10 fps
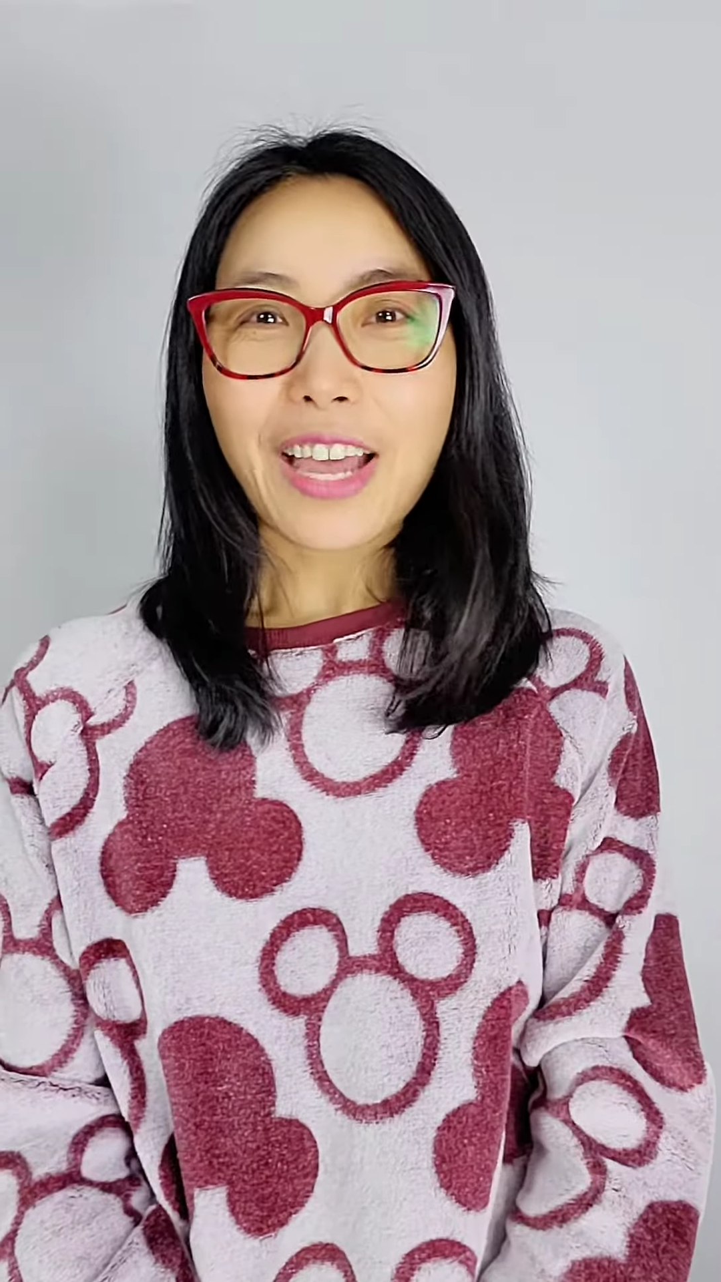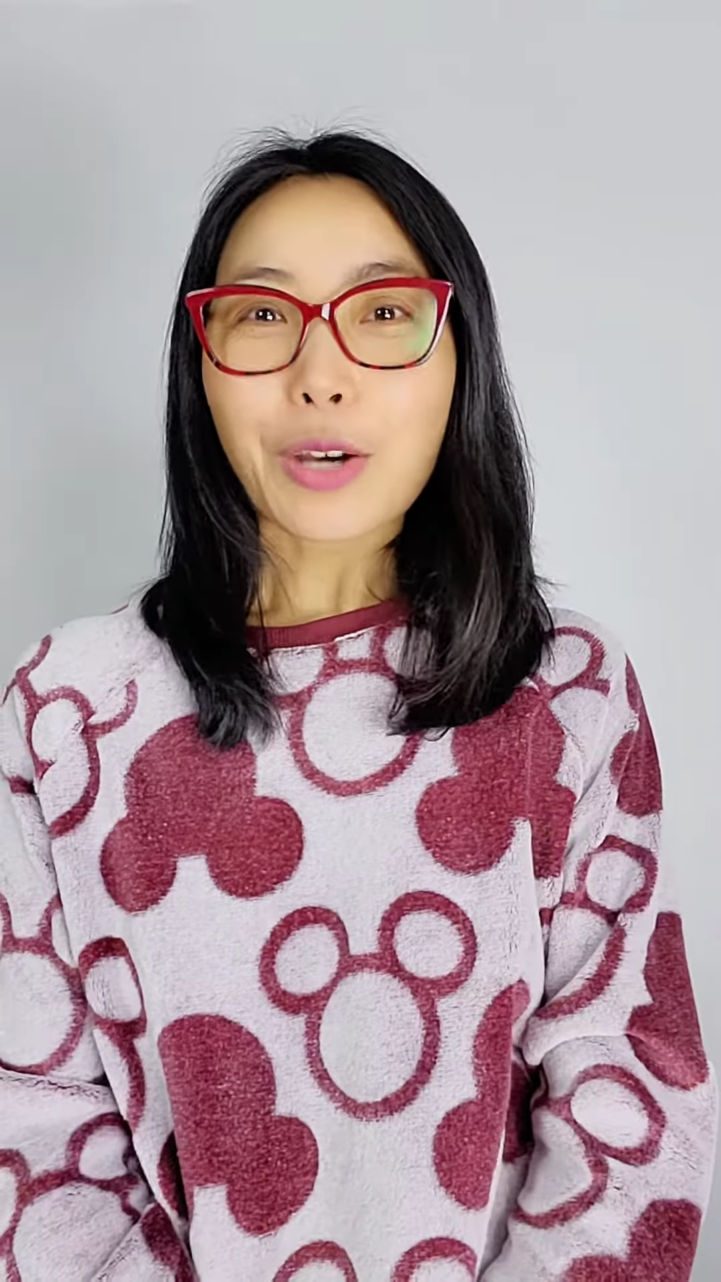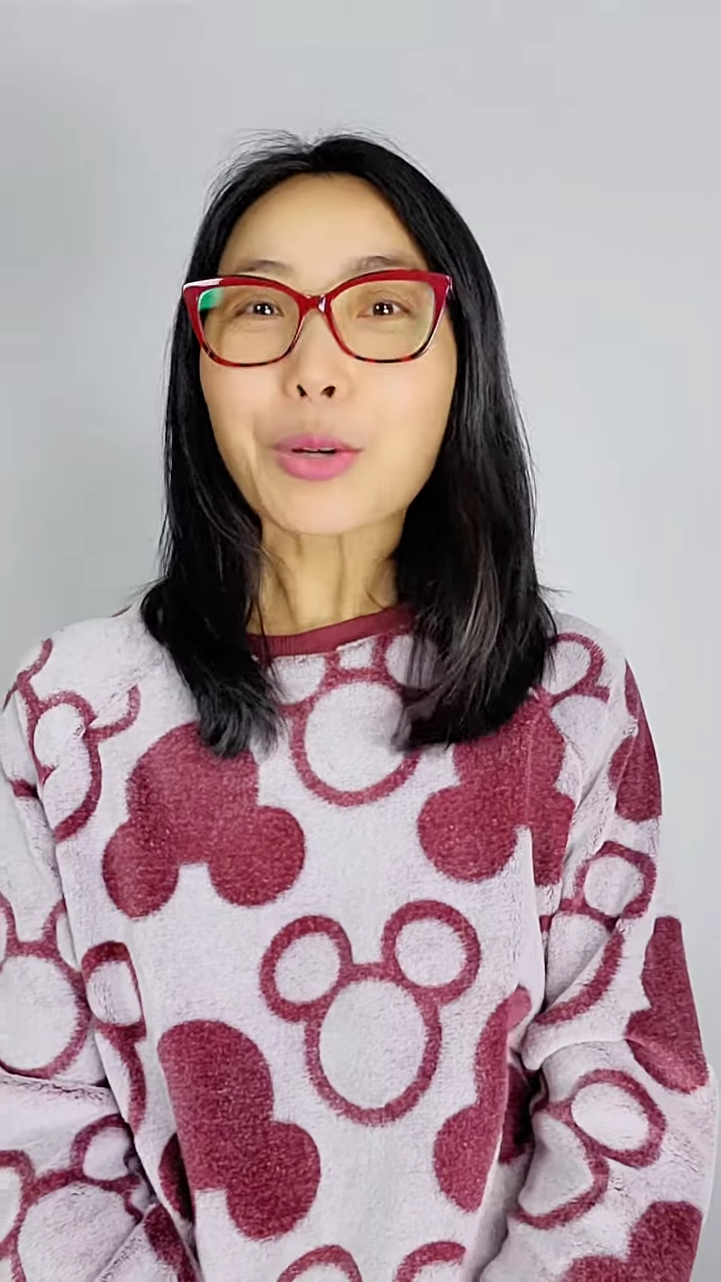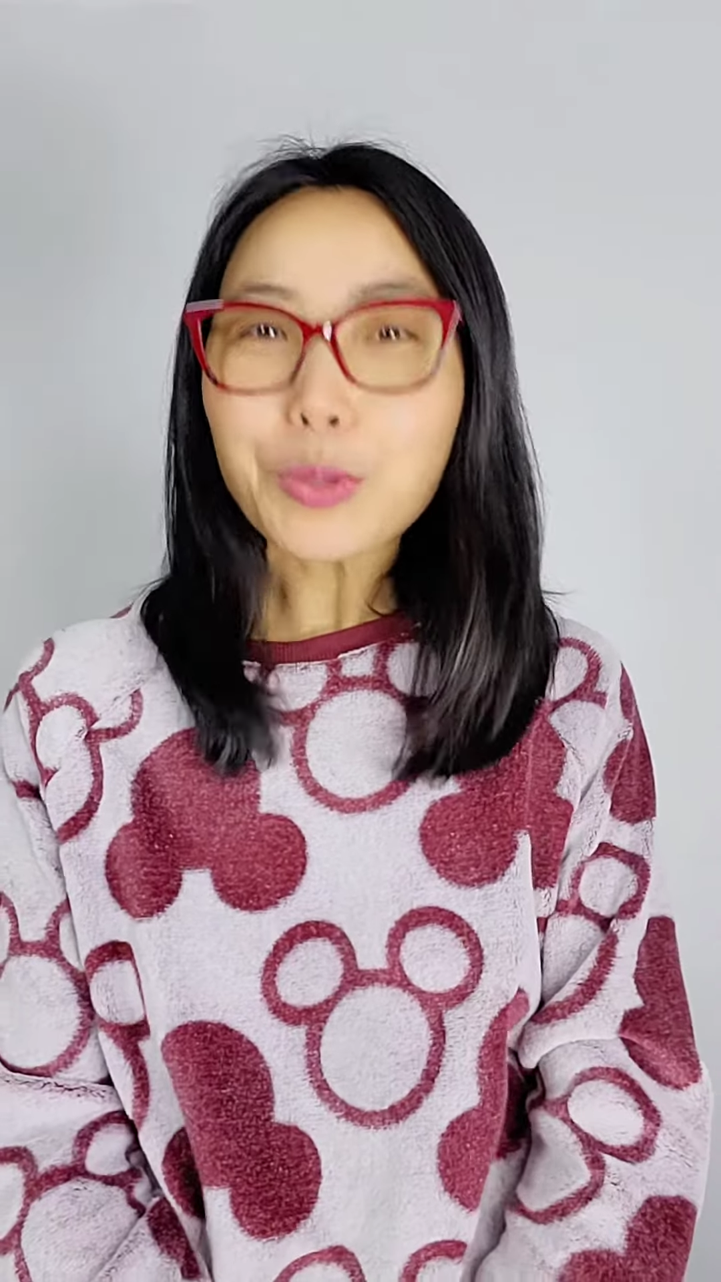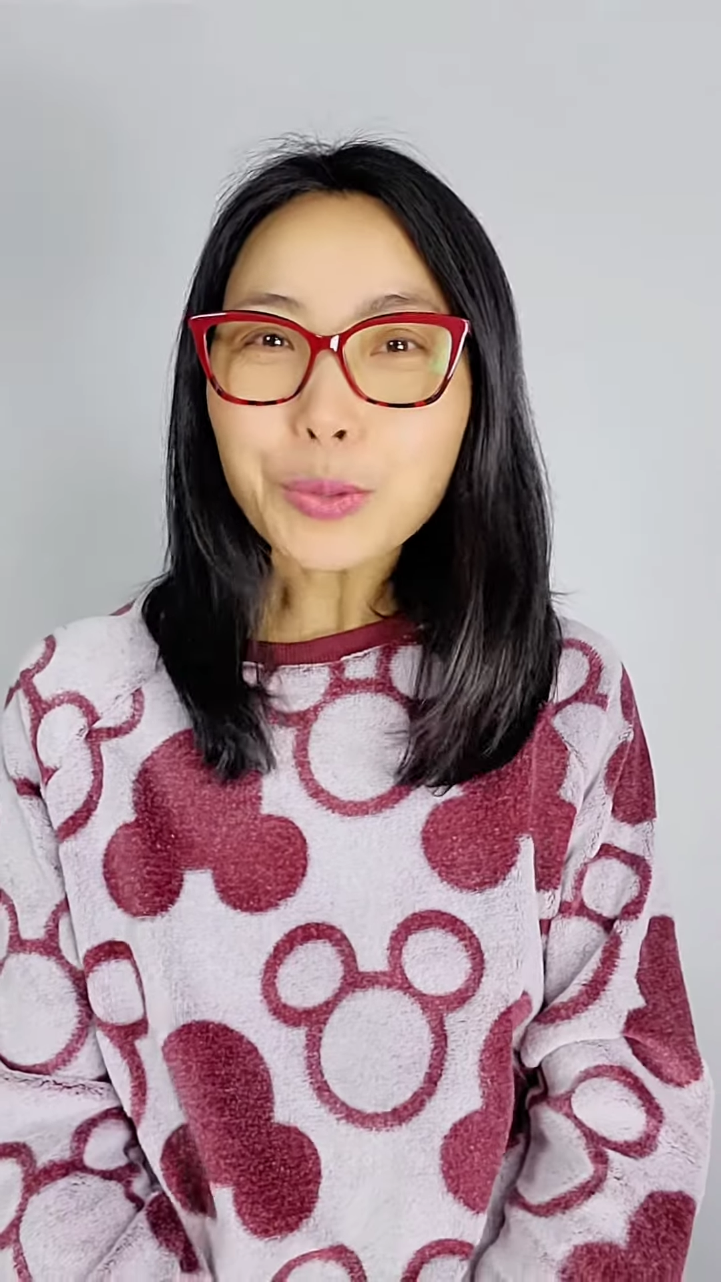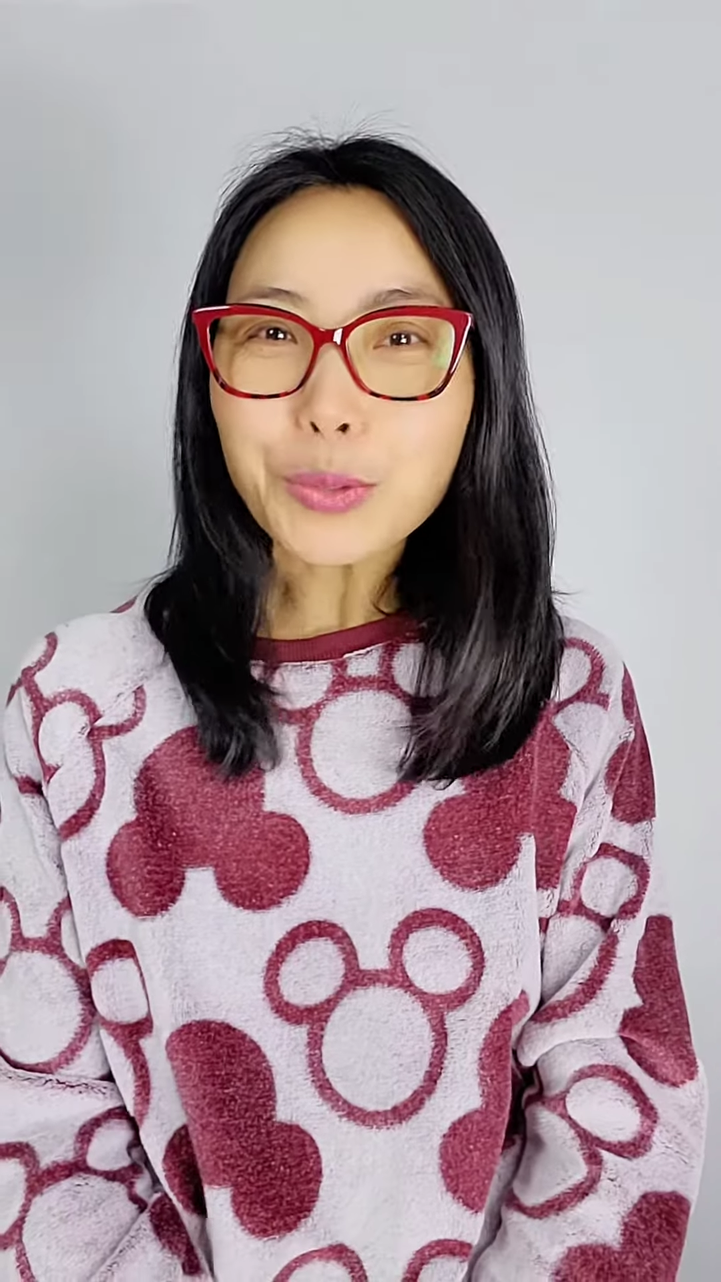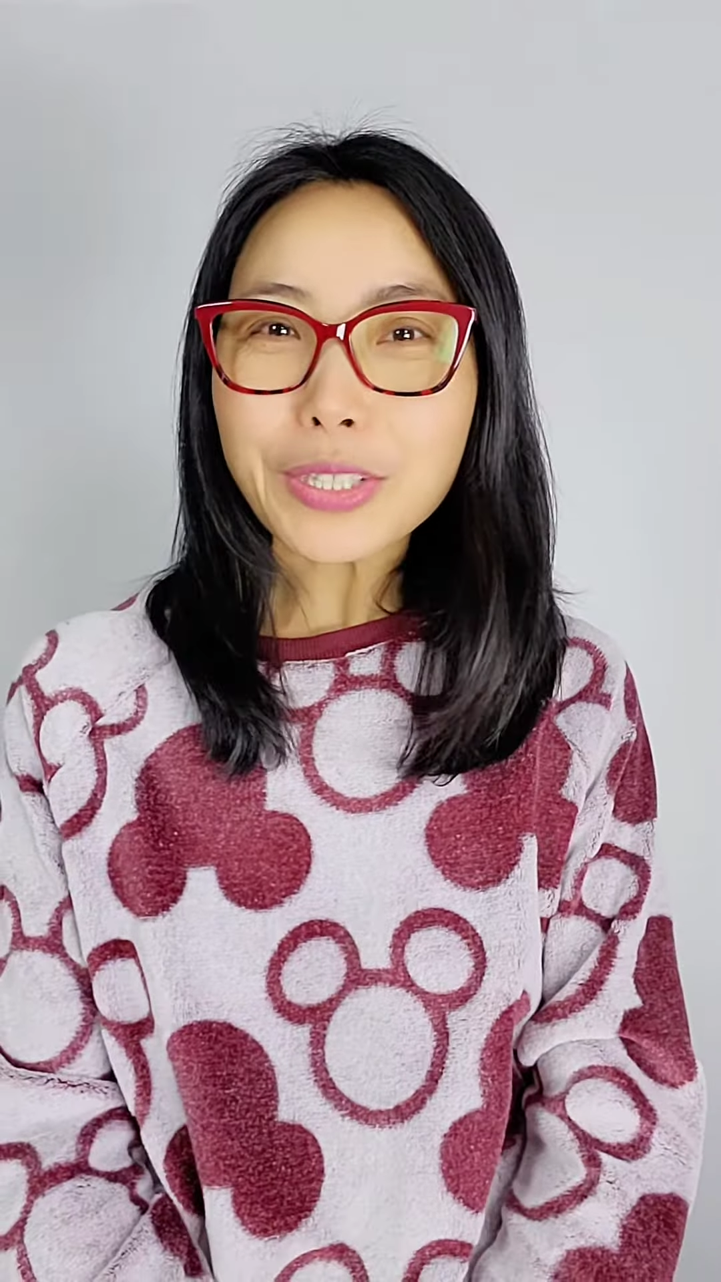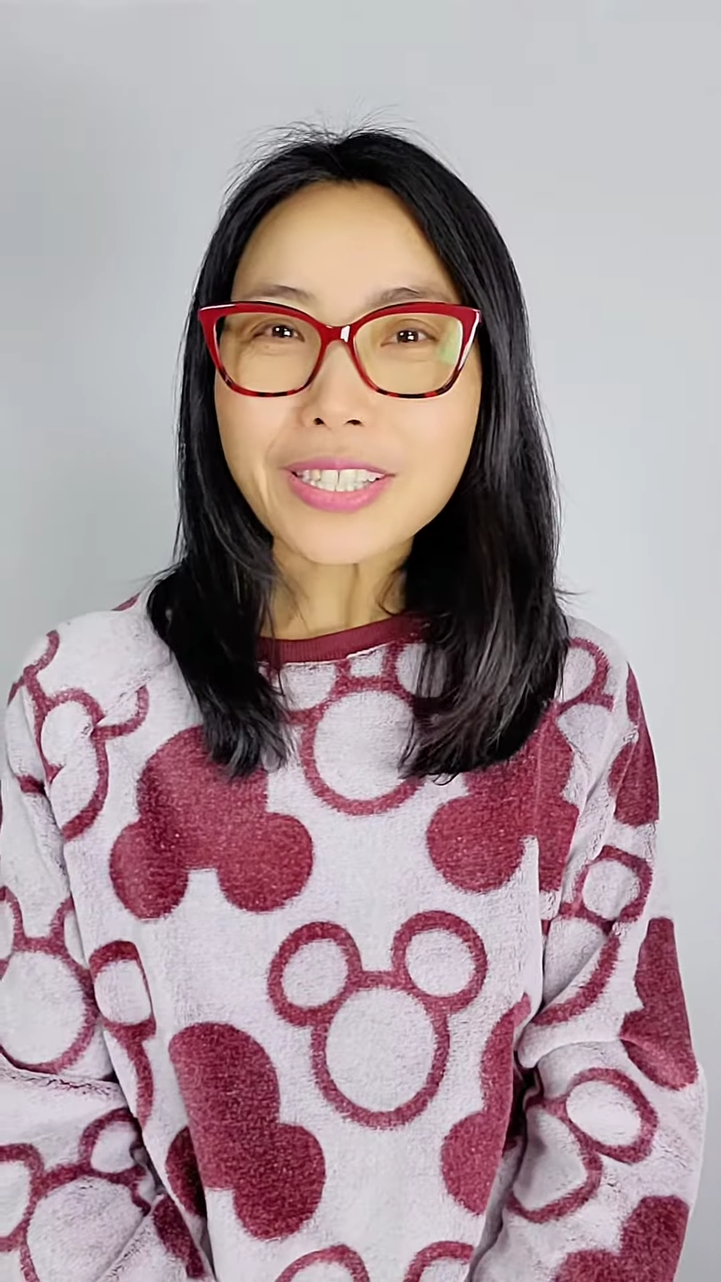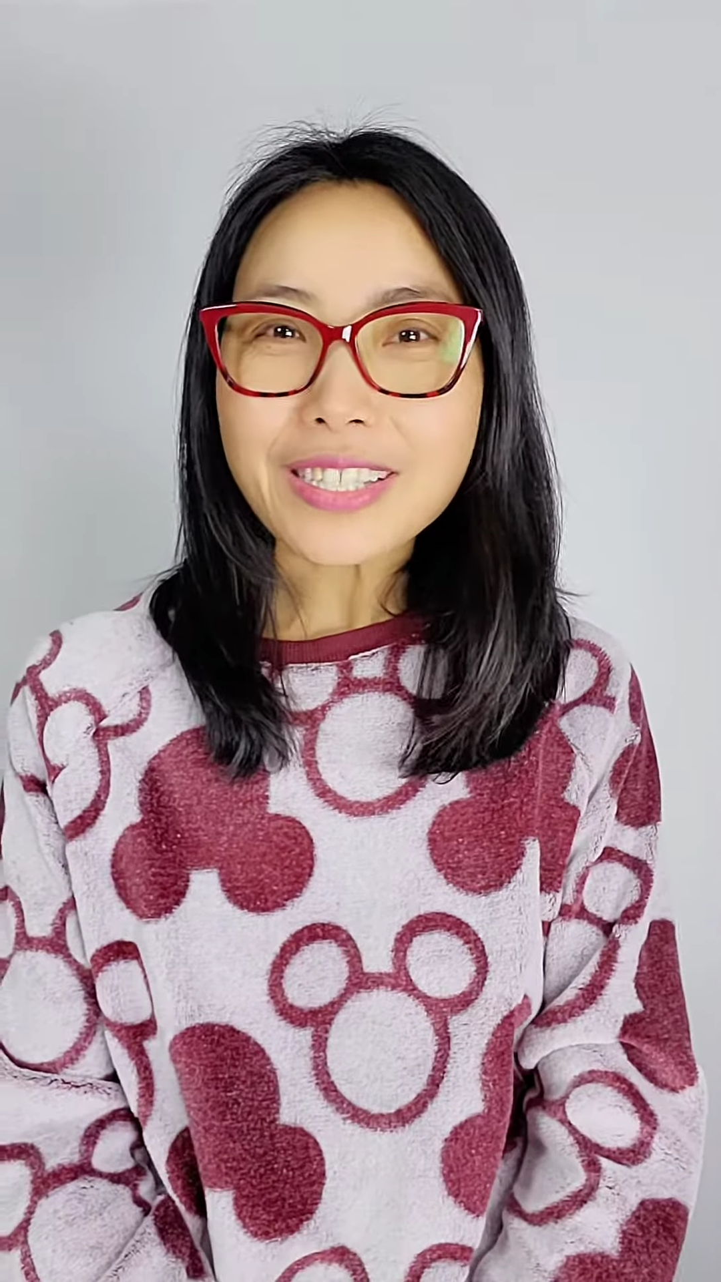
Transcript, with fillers: Who would